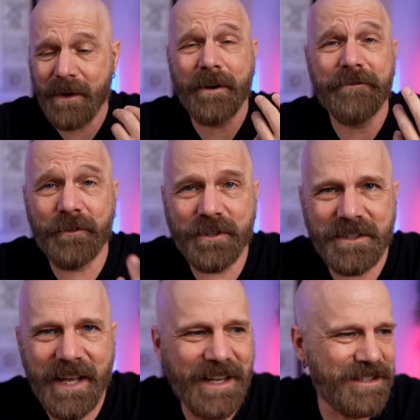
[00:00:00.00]
Now on
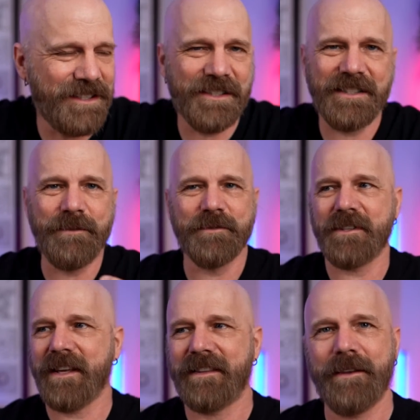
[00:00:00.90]
first taste, it just seems
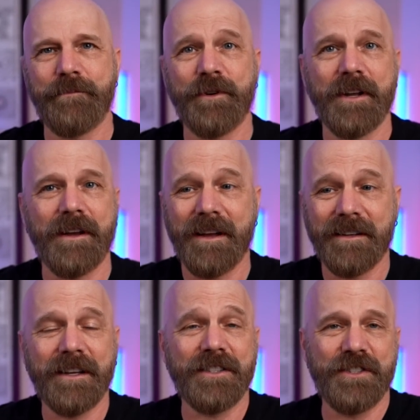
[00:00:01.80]
like they put
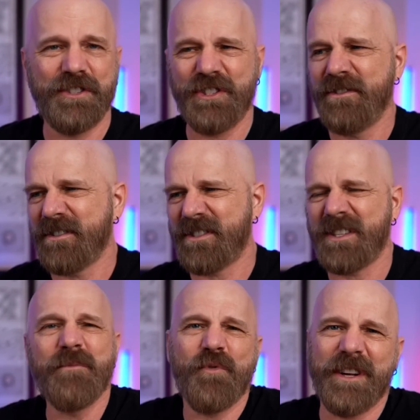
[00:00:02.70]
a
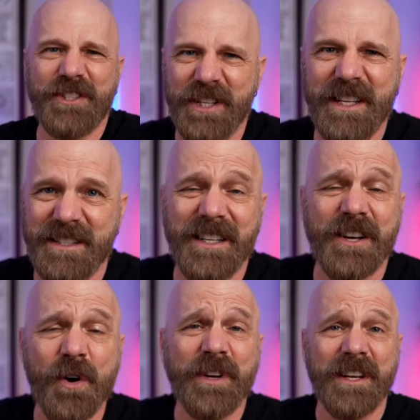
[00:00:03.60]
somewhat cheesy
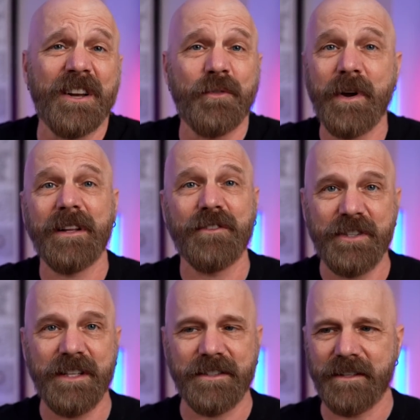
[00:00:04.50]
coating on a regular
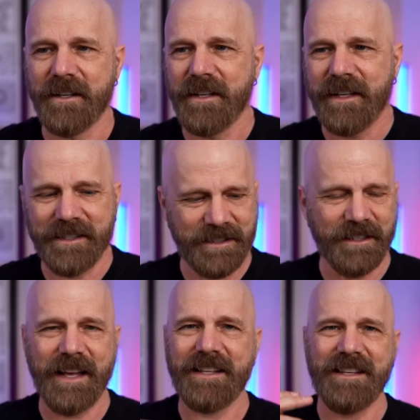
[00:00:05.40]
Cheez-It. It
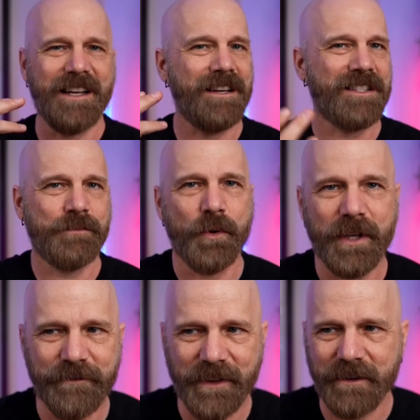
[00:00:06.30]
still has that kind of
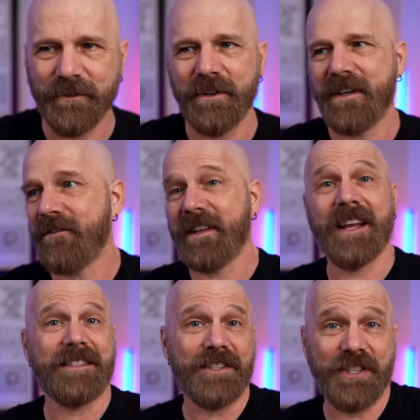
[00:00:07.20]
smoky flavor. It definitely
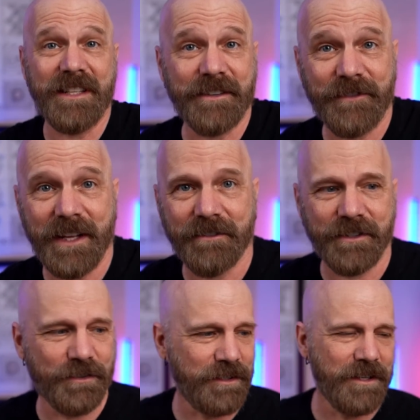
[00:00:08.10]
has that Cheez-It flavor
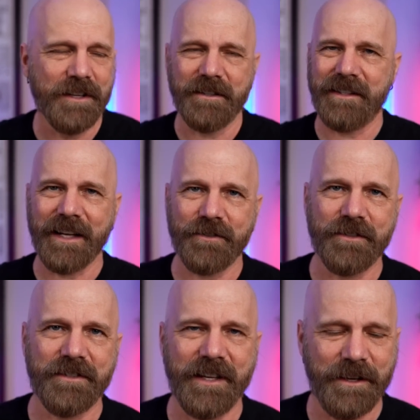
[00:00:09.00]
to it.
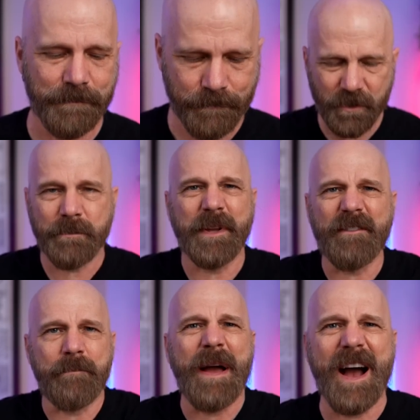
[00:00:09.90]
Texture's the same. There's a bit
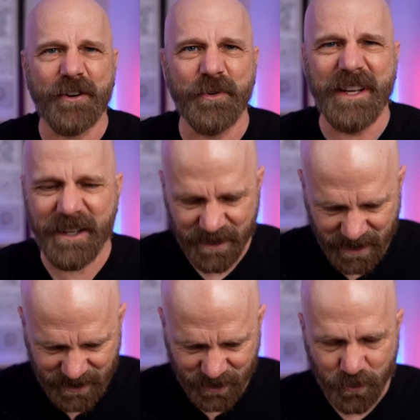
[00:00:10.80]
of a
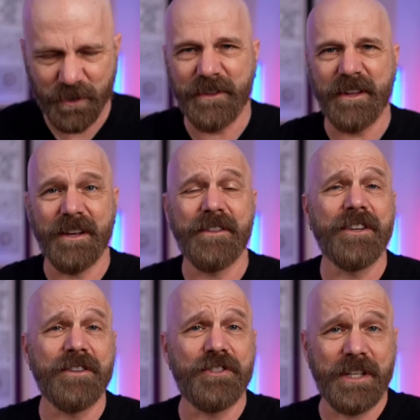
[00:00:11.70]
powderiness to
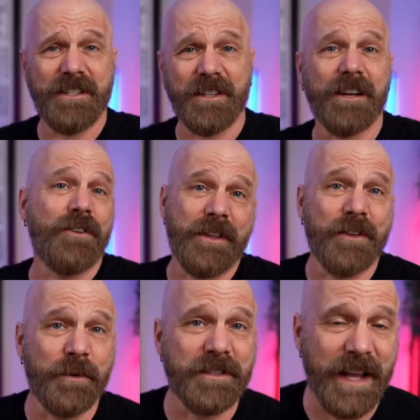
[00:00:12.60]
the Cheesy Taco the
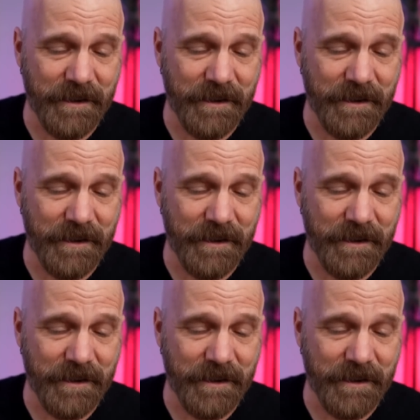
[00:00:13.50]
other one doesn't